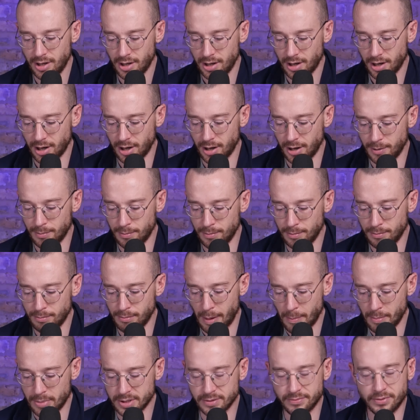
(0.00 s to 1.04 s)
um,
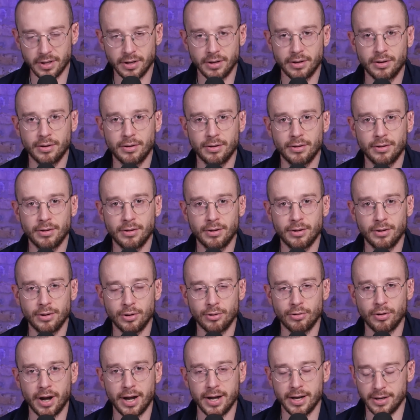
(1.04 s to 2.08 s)
members of the
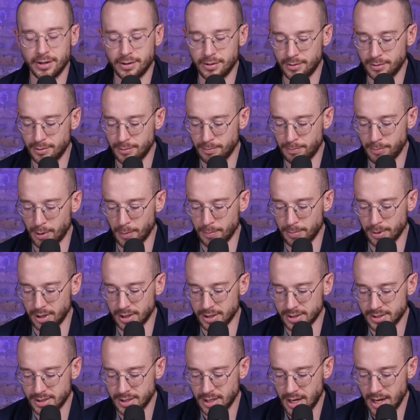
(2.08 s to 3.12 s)
Ukrainian
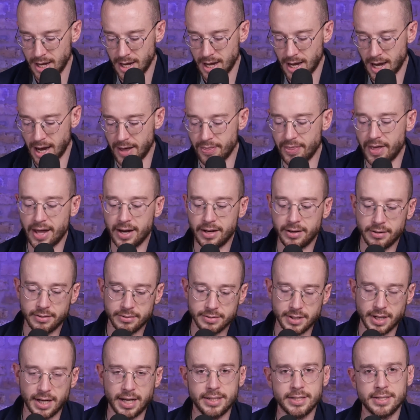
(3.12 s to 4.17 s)
populace. And then
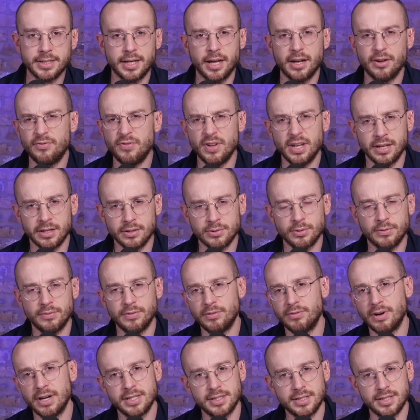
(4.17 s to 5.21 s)
Zelensky, I think, sort of
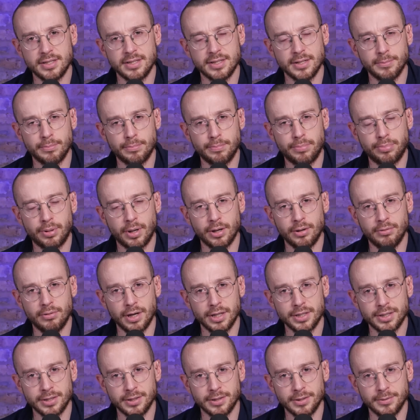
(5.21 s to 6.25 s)
arrested some
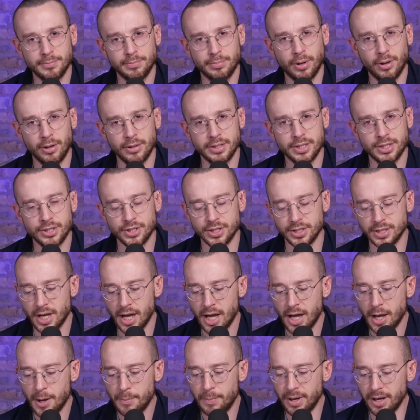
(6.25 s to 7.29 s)
pro-Russian politicians.
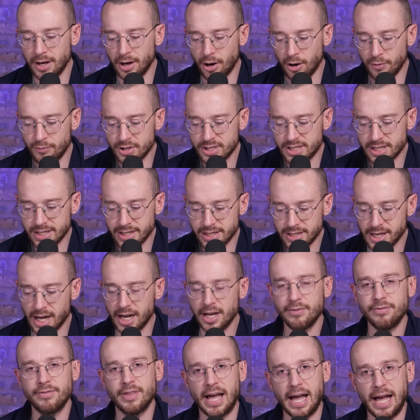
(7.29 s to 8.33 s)
But obviously,
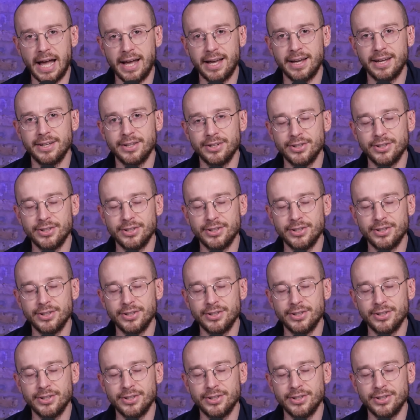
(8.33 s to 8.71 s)
none of that